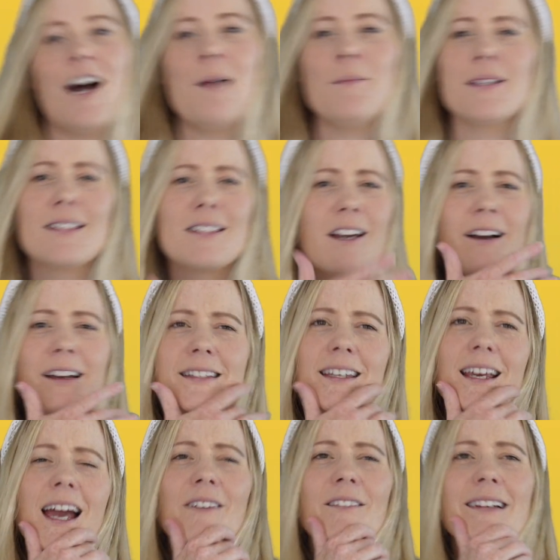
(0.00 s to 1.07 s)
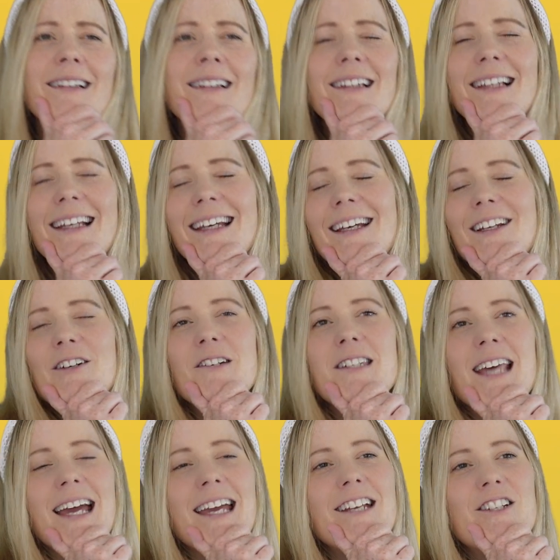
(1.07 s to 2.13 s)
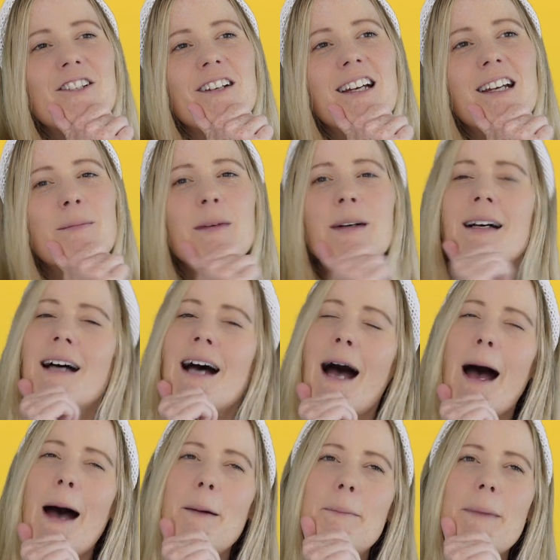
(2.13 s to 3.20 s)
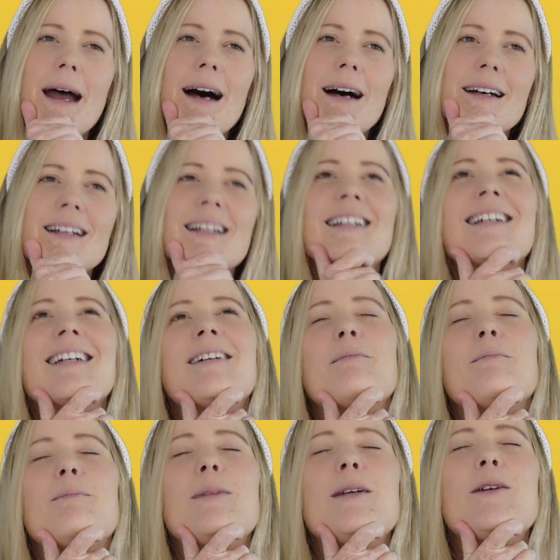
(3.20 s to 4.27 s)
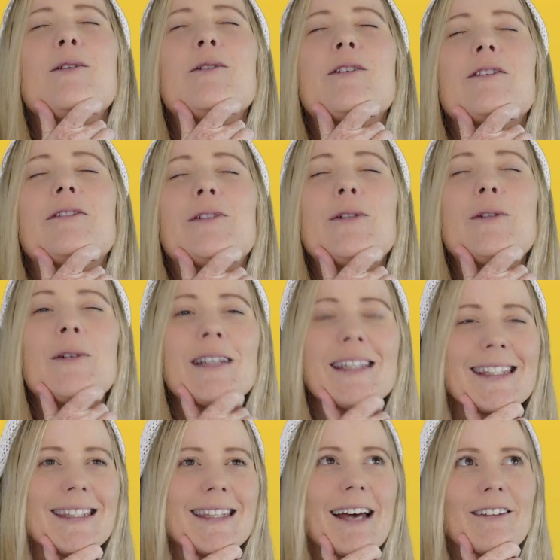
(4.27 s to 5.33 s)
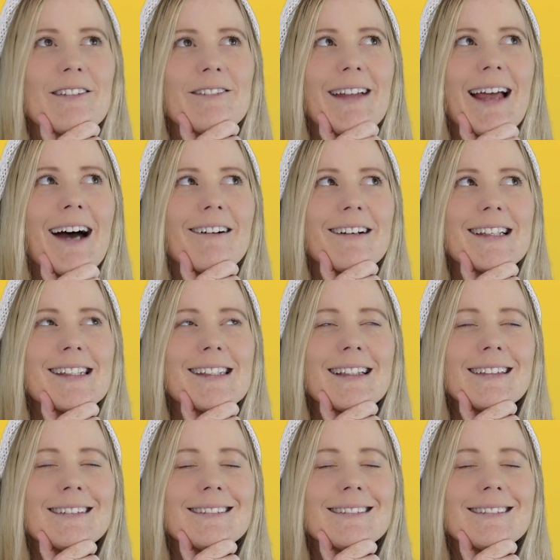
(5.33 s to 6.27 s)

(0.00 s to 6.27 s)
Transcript: I'm just going to have a little daydream about beautiful sunflowers.